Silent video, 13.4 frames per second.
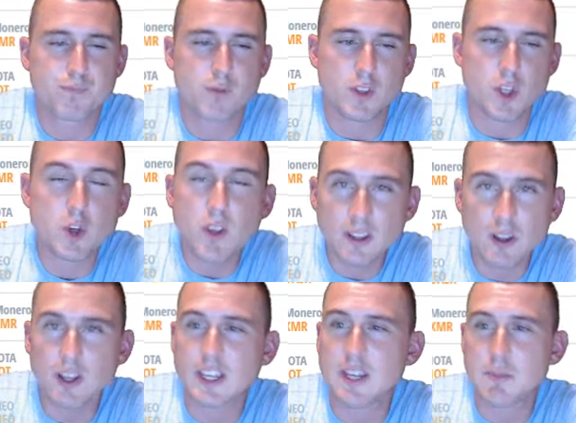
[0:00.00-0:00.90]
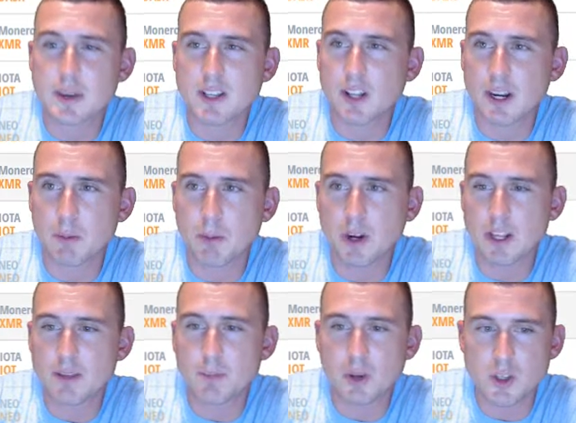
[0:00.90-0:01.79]
you can get lucky and make a lot of money,
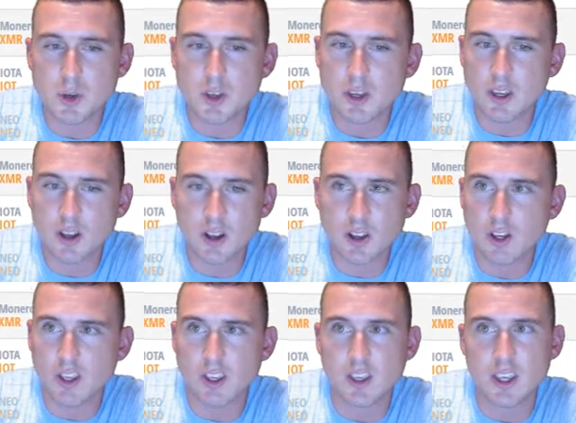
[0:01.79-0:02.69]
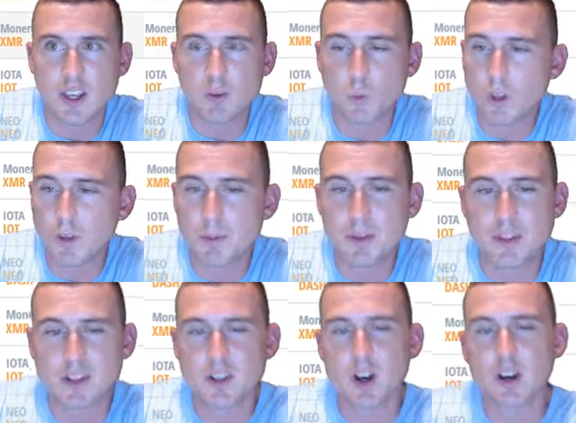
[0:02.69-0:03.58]
but you can get unlucky and really be in the
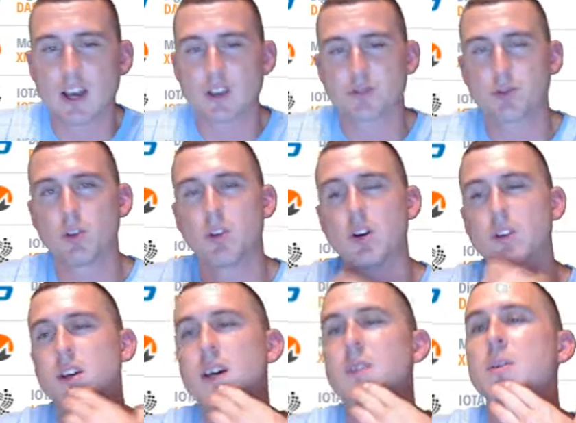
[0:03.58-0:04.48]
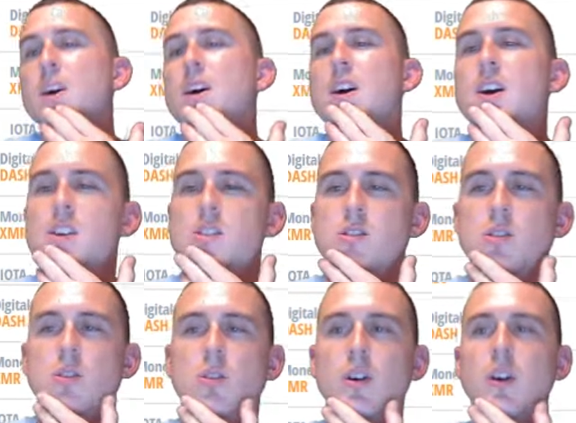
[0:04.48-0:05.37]
doghouse for a long time.
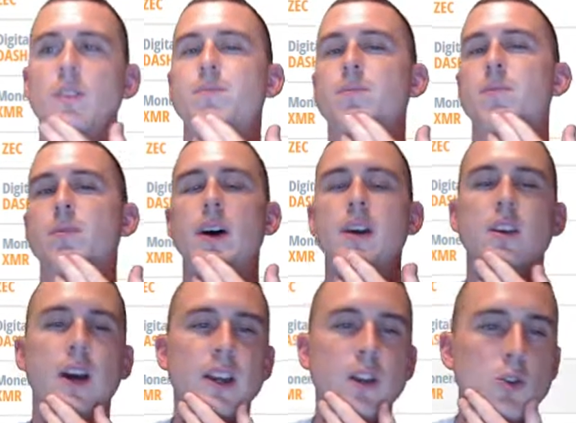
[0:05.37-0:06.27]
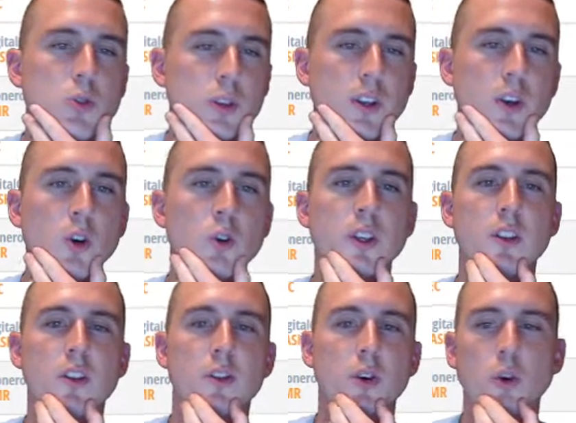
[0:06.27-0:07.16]
So I usually only
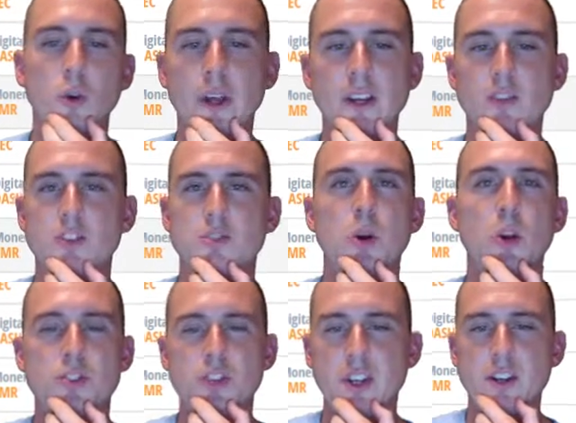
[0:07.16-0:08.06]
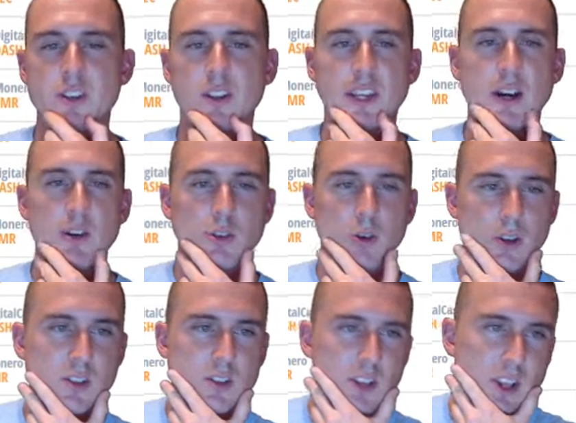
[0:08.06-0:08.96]
throw like small change at the
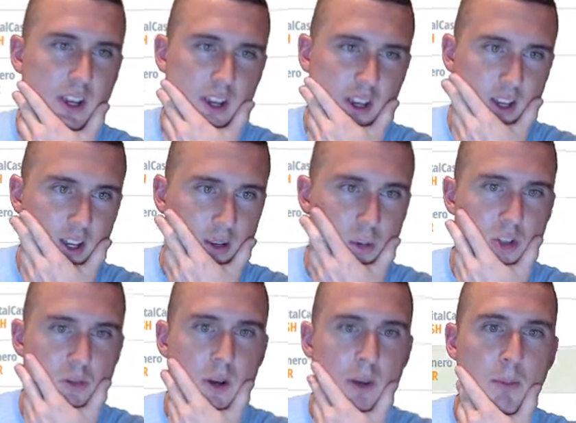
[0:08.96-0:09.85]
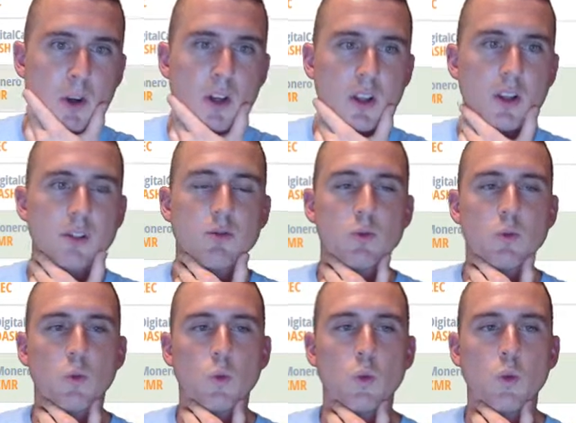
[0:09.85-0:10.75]
altcoins. Most of my money
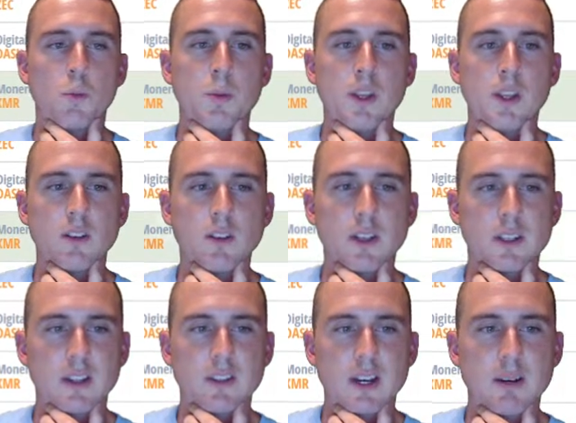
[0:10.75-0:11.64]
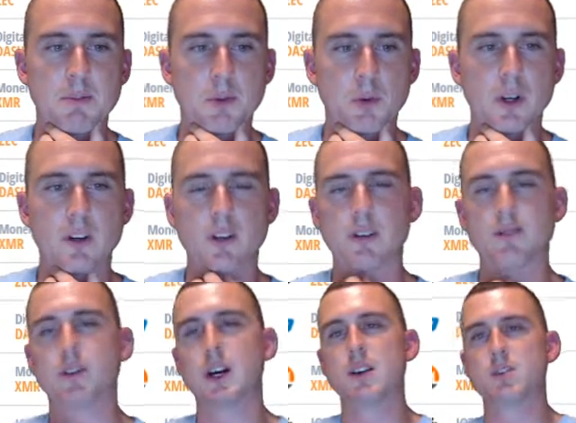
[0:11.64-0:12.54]
will be in like the top 3 or top 5,